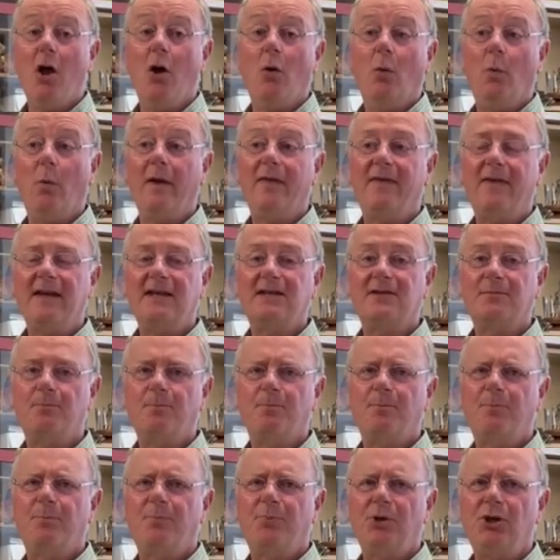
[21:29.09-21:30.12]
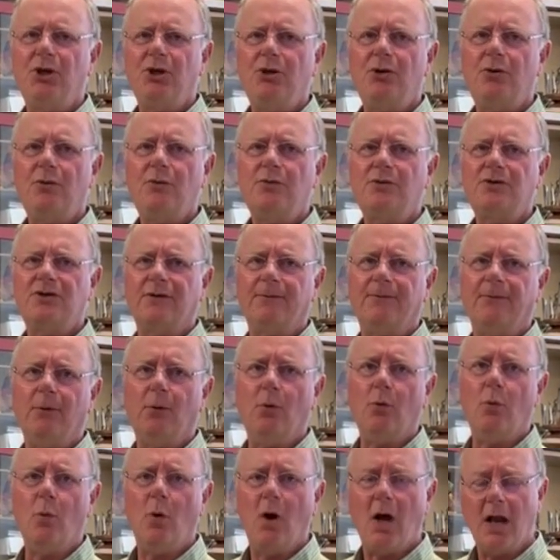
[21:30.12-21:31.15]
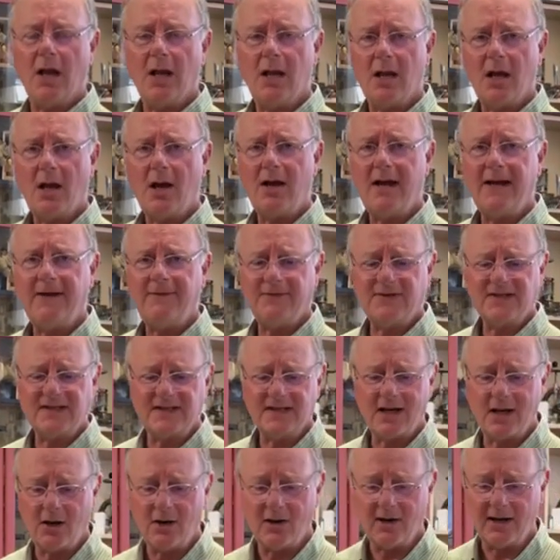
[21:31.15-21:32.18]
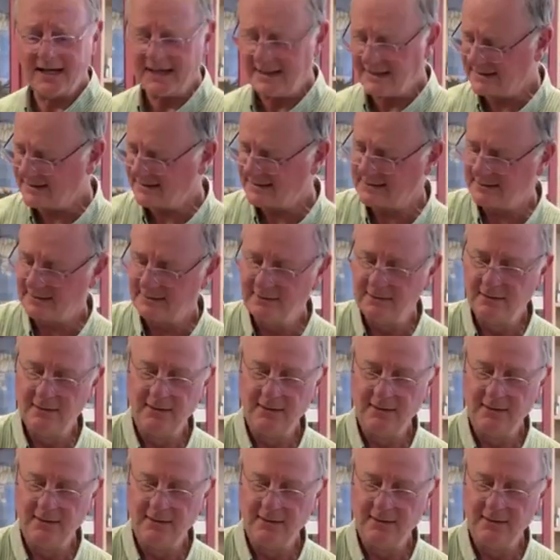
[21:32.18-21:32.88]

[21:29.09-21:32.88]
with this beautiful life-sized